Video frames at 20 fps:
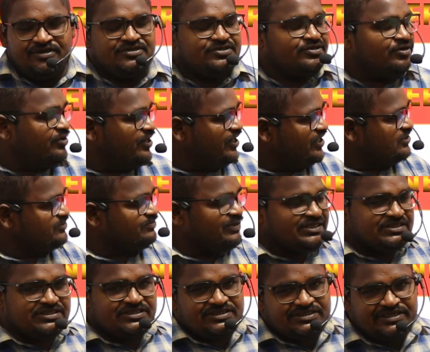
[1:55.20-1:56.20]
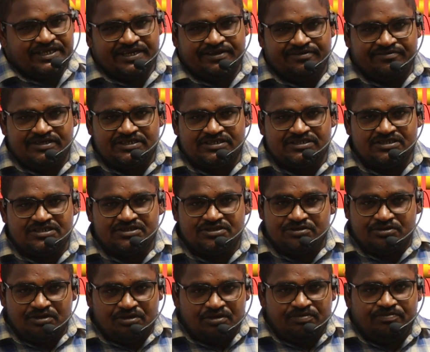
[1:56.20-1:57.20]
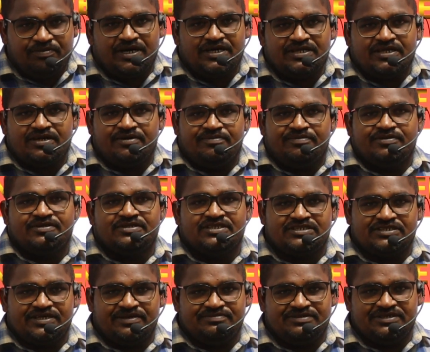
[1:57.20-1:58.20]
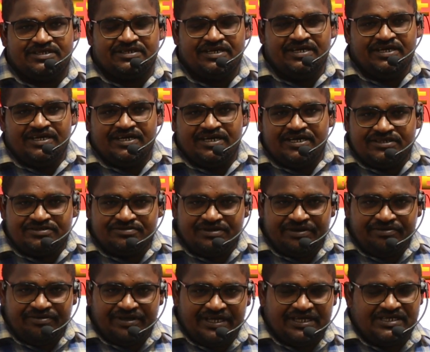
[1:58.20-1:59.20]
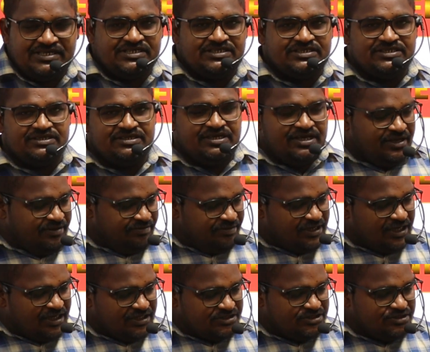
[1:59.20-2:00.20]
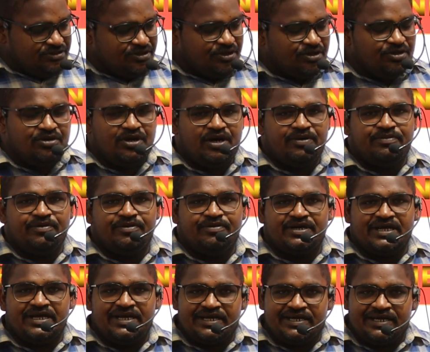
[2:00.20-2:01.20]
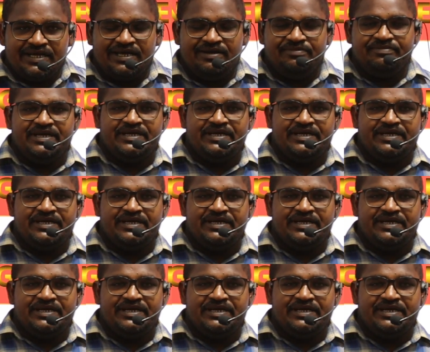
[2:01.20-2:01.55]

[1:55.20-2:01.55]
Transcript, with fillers: so hence my sincere request is don't bother about the subject. It is very very easy because you know about electrical